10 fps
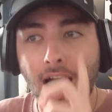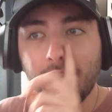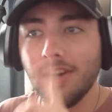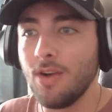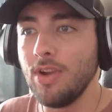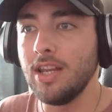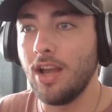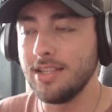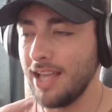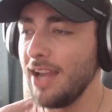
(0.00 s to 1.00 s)
and then I
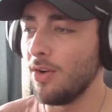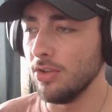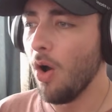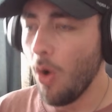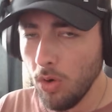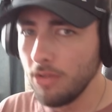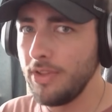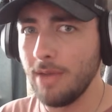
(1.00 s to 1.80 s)
realised, hang on, all of the